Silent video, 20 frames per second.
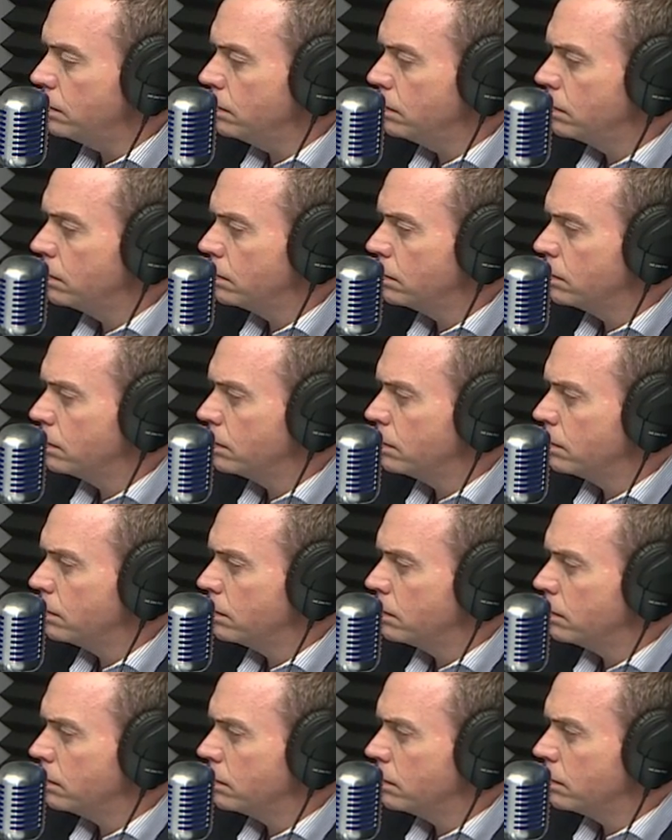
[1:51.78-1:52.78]

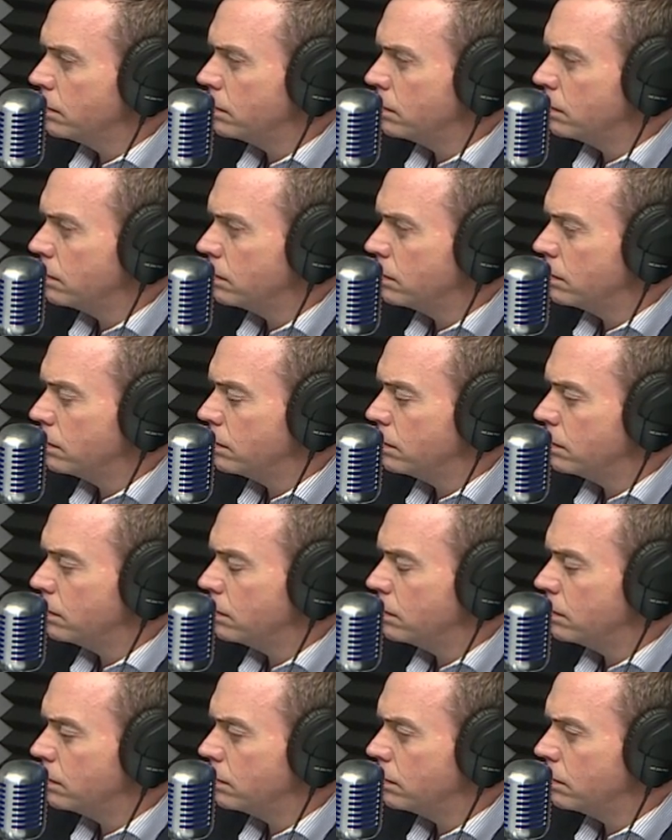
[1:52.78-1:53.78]

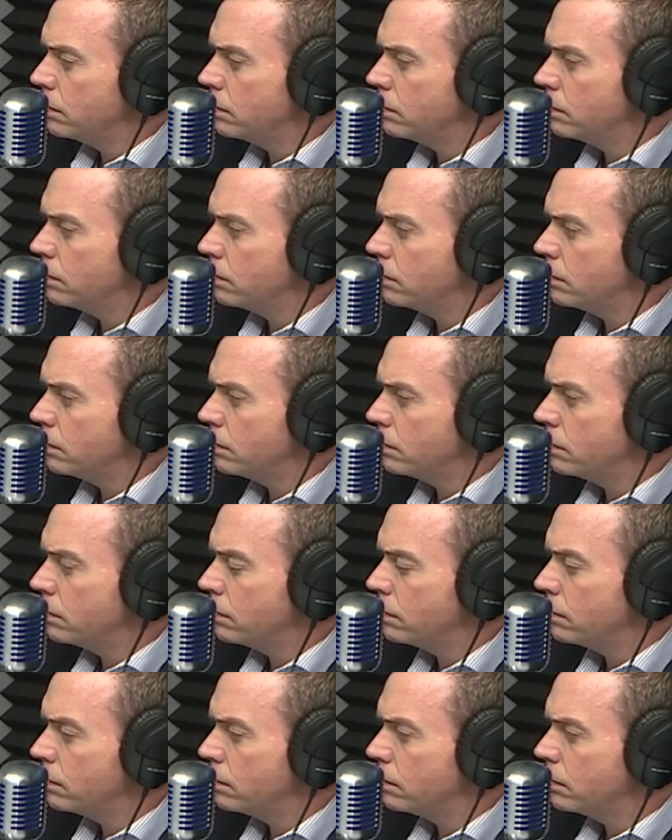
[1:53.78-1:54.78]

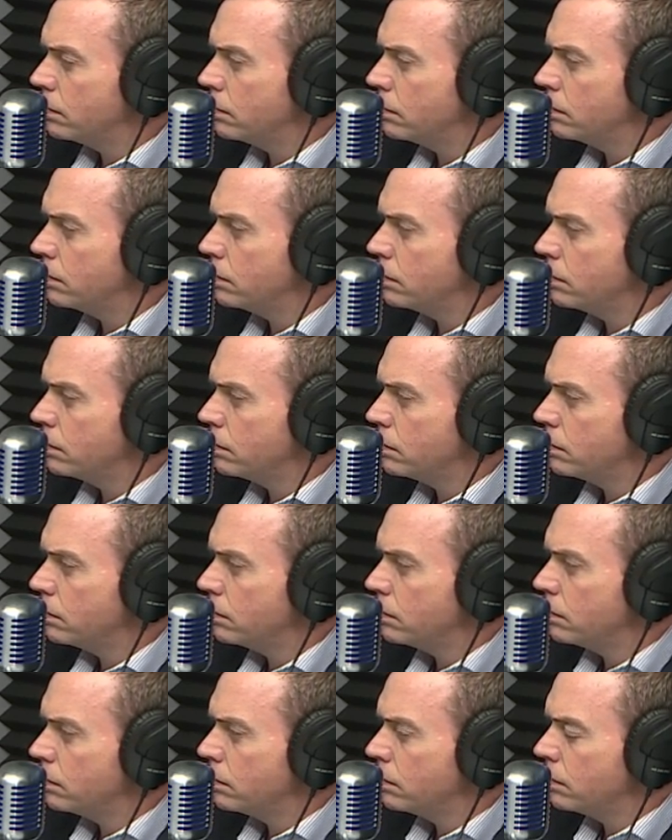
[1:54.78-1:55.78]

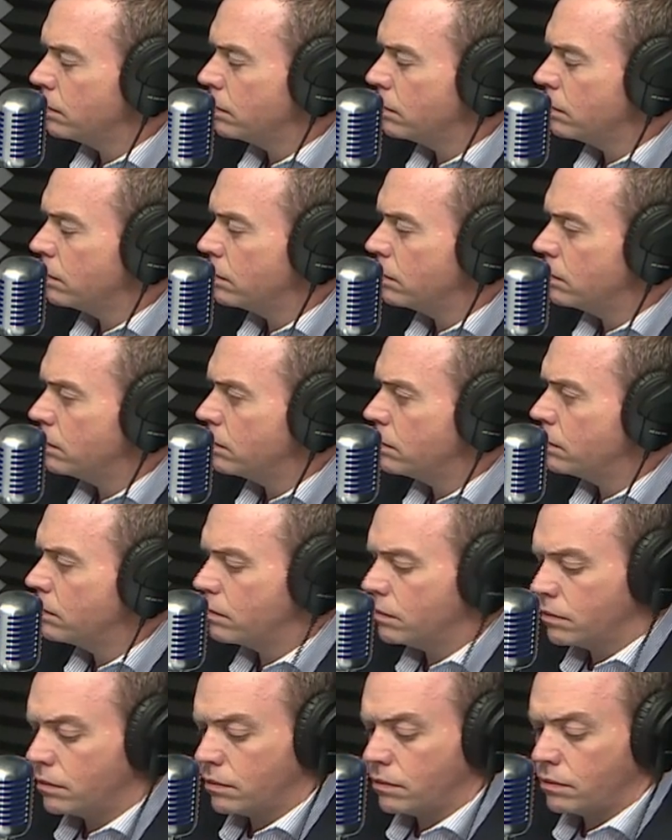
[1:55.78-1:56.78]
(not speaking)